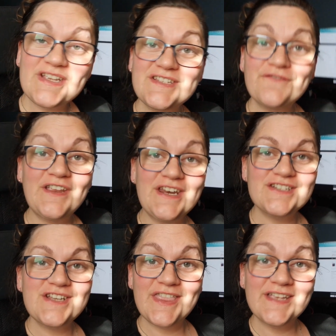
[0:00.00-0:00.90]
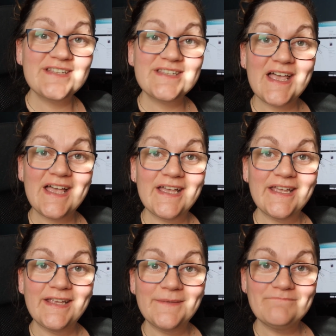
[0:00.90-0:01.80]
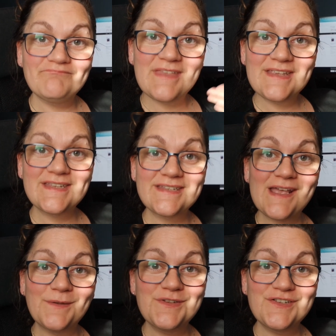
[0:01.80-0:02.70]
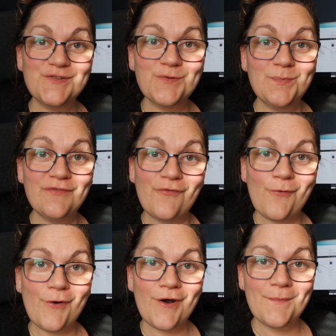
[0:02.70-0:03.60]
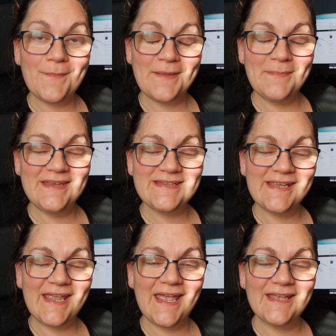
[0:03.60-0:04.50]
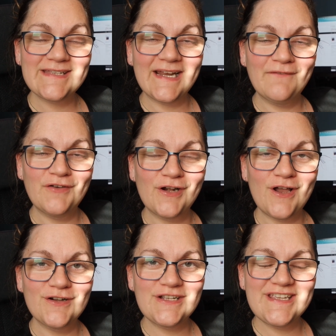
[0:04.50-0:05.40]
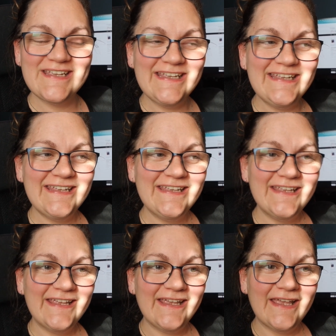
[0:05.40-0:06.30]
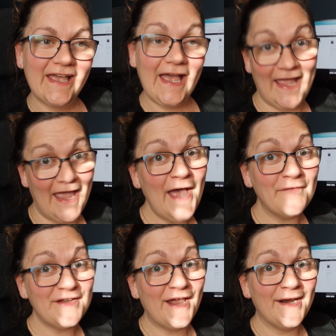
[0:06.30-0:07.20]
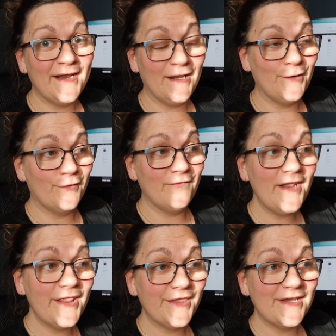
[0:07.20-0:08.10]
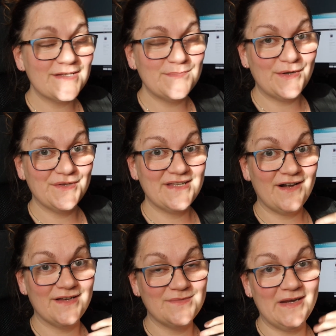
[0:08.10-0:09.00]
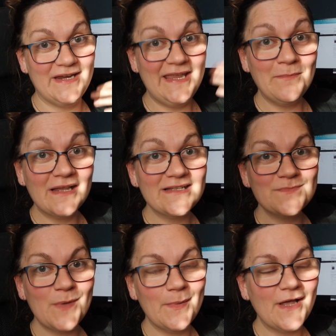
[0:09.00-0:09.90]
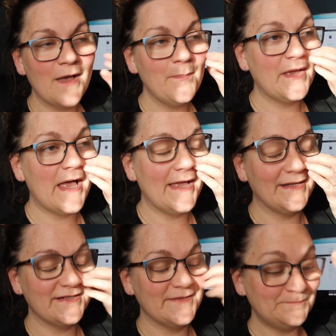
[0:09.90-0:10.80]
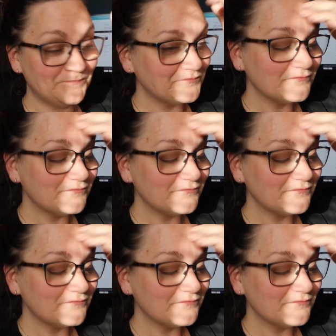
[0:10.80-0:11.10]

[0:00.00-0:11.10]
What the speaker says: just finished the things I set out to do before my meeting at 11 o'clock. I have done a lot of other things because there has been emails popping up and